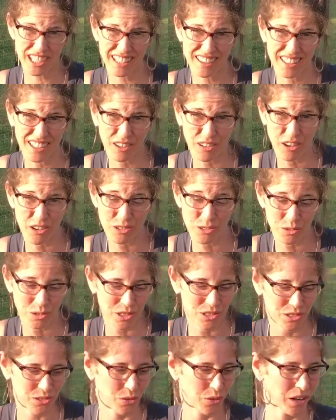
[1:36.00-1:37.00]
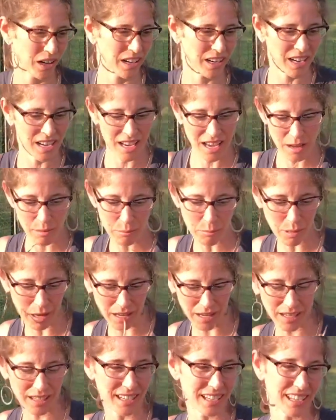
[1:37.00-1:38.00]
in the grocery store,
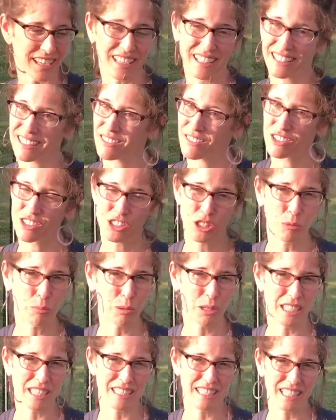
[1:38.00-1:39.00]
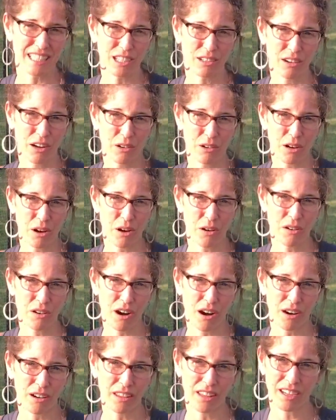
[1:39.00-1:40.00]
but it's super easy to grow your own
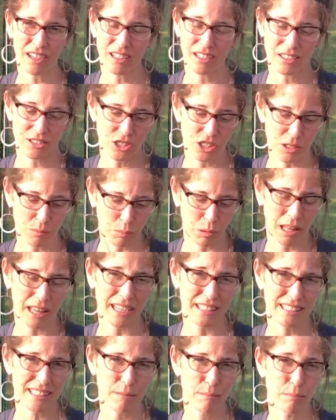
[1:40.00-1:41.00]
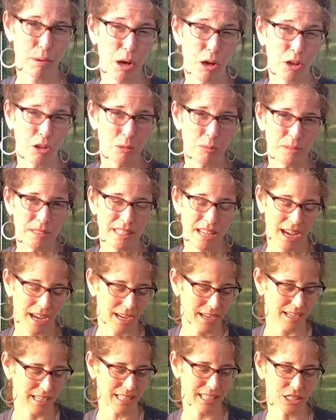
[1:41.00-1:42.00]
garlic. You just plant some bulbs,
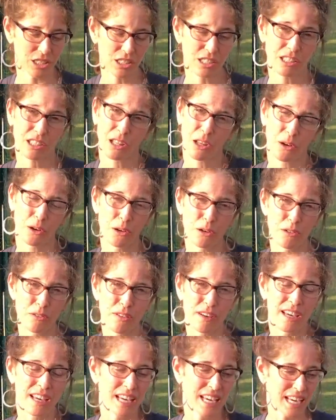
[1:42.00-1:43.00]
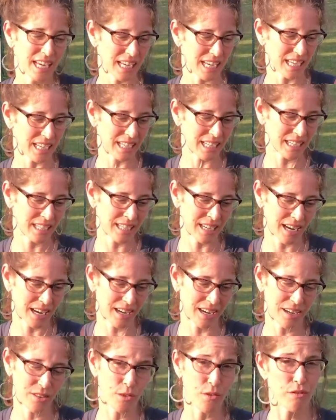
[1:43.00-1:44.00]
each clove, in
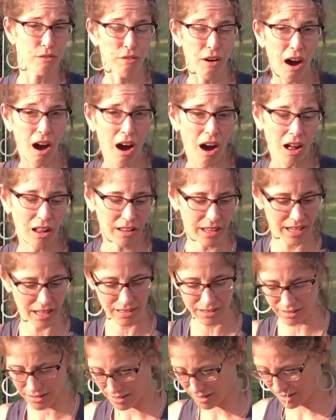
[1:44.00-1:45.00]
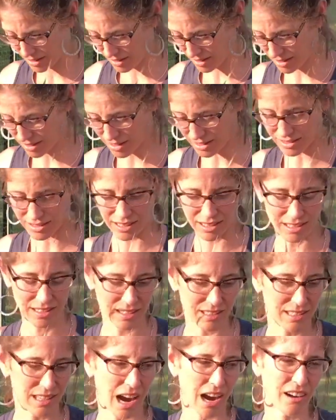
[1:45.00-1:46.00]
the fall, and this
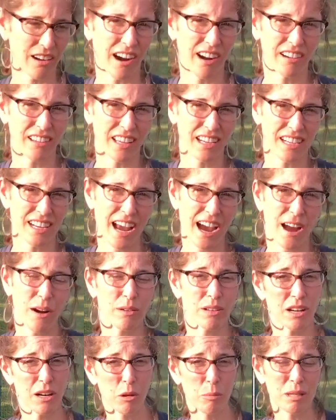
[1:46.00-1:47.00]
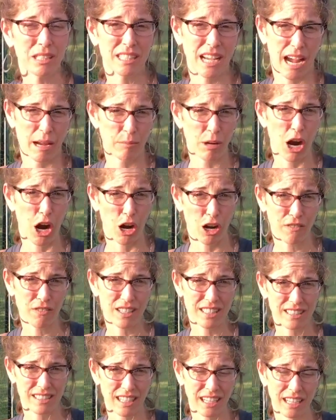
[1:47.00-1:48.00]
is our garlic now, and it'll be time to
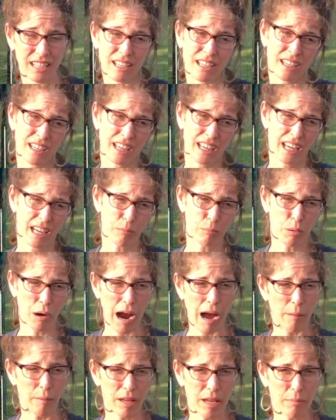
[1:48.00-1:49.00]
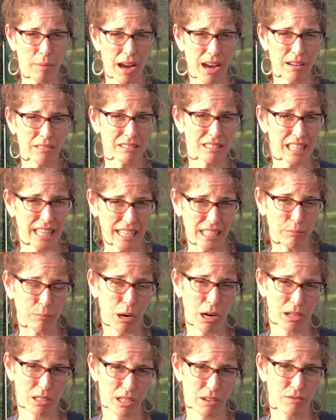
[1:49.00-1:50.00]
harvest it in probably about late
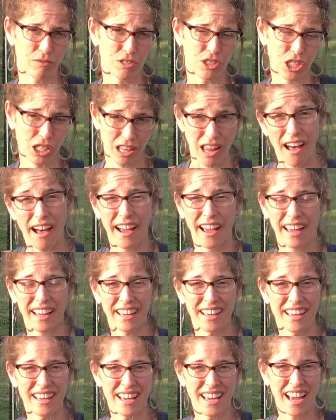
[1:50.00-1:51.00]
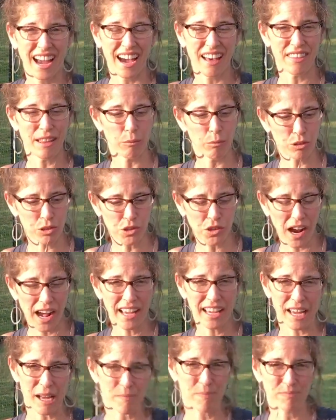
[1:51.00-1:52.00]
part of July. And then we'll dry
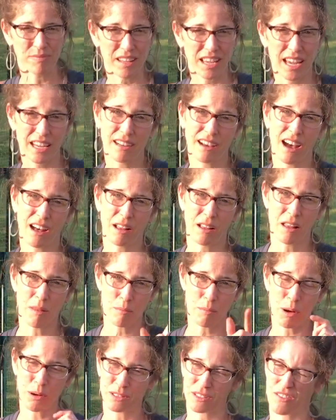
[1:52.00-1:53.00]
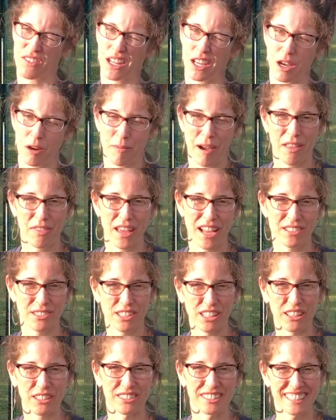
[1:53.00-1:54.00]
it, and I'll post a video about that
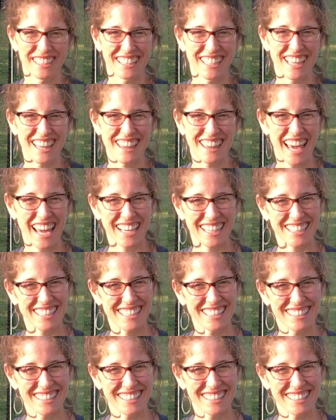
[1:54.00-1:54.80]
too. Thanks.